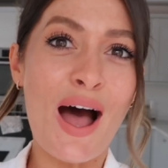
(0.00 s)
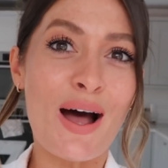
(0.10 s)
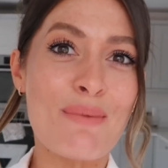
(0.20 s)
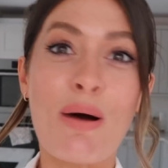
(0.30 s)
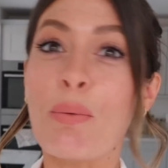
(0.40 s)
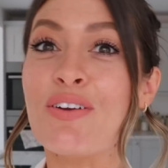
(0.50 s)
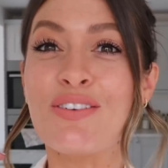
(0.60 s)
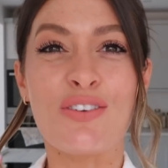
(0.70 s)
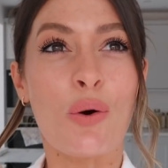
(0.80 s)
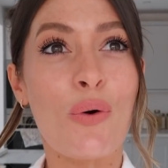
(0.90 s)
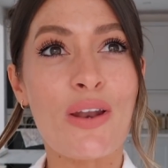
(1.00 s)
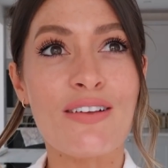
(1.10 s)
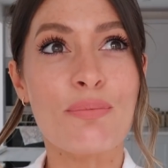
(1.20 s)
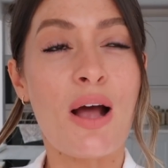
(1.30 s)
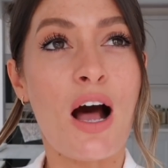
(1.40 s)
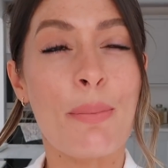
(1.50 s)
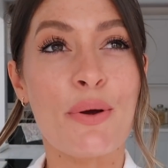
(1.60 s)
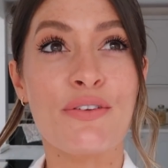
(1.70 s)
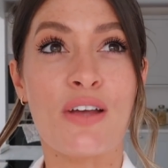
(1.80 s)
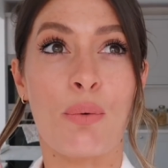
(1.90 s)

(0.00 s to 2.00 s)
Um, but I want to just organise some cupboards.